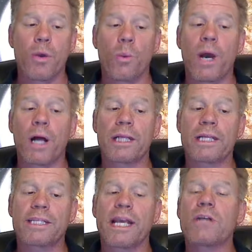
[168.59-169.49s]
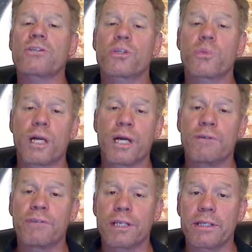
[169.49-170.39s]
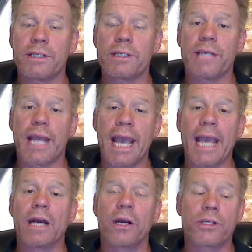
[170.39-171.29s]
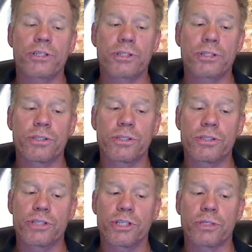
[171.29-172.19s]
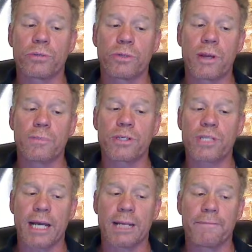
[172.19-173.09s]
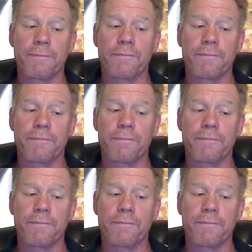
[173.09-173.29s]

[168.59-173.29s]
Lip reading: Well, it tells us what covenant Hagar's children represent.